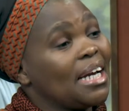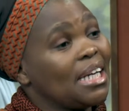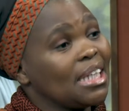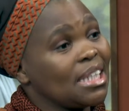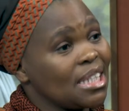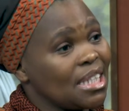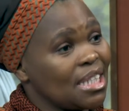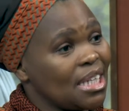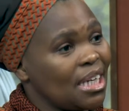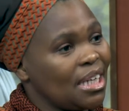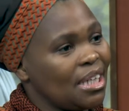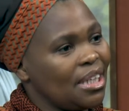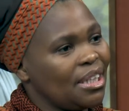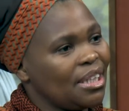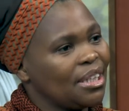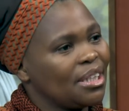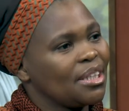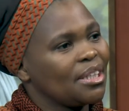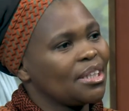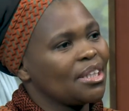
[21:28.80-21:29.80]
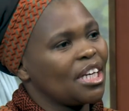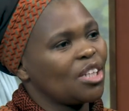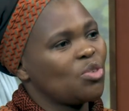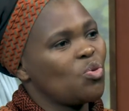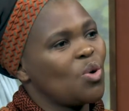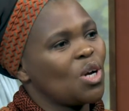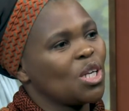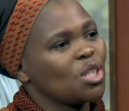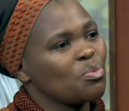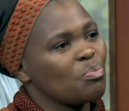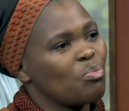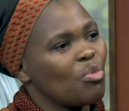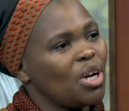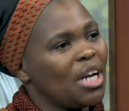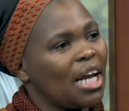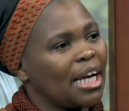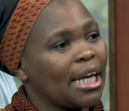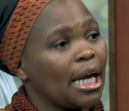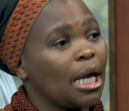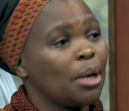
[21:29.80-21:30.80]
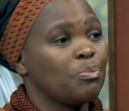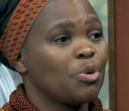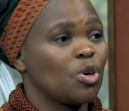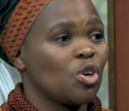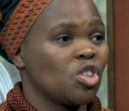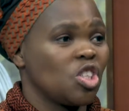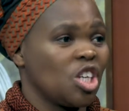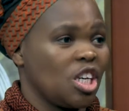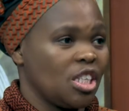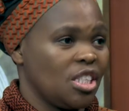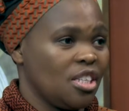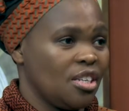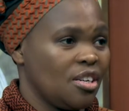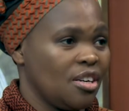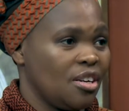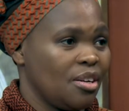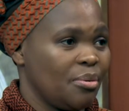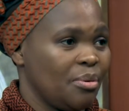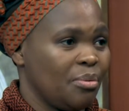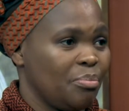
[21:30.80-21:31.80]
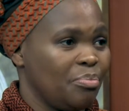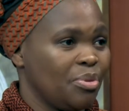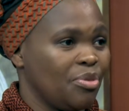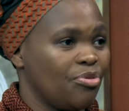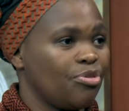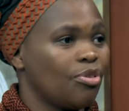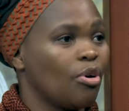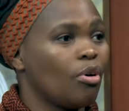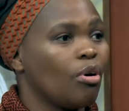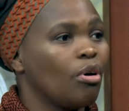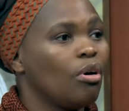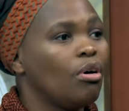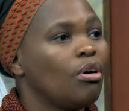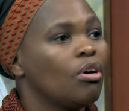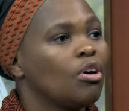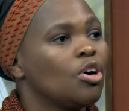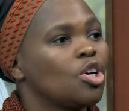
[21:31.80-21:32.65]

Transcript: idea, that was more like a project before,